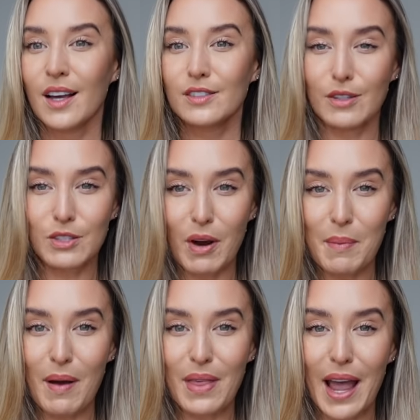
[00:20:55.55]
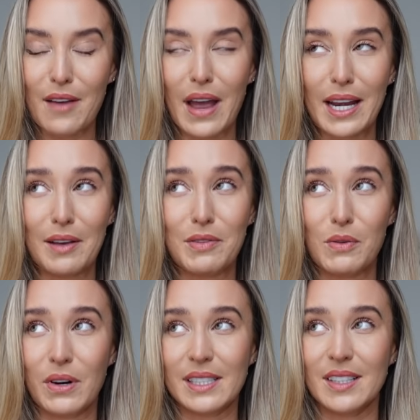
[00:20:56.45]
So sorry about that if any of you
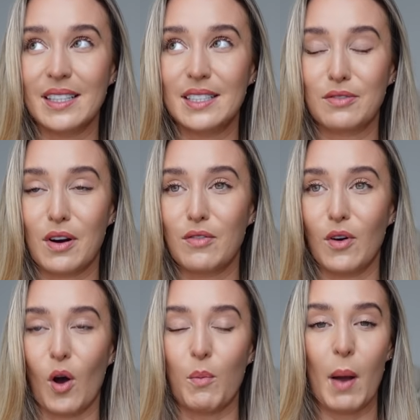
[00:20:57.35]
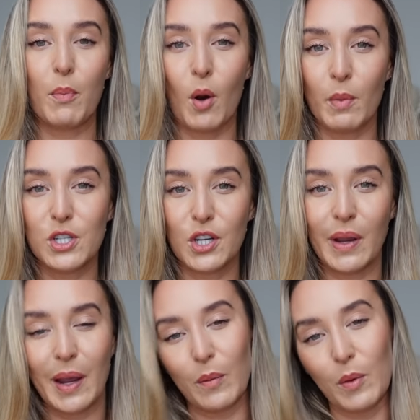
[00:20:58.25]
were excited for a vlog, but I promise you
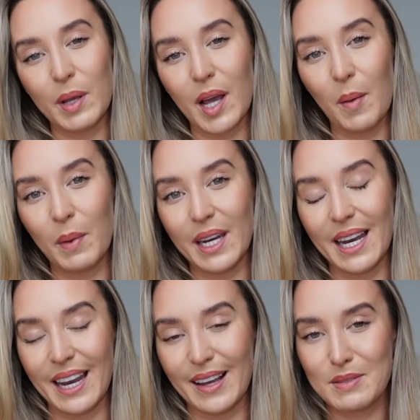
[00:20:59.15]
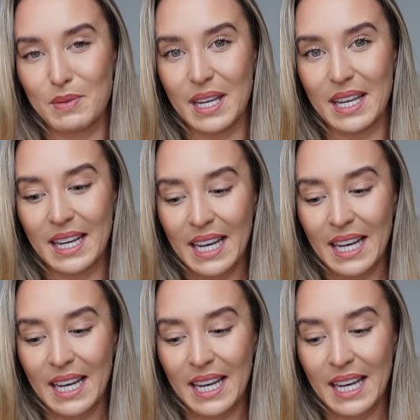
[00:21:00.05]
it will be coming next week.